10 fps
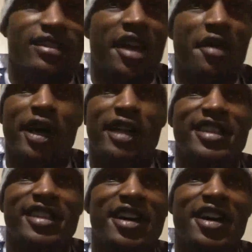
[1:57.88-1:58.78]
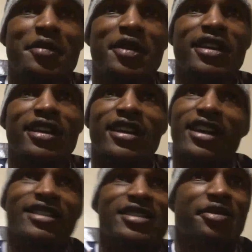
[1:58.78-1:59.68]
just take my time,
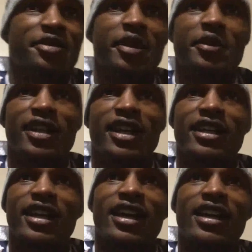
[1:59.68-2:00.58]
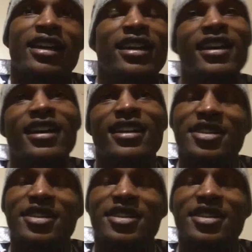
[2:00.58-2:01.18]
and I just remember, like, hey,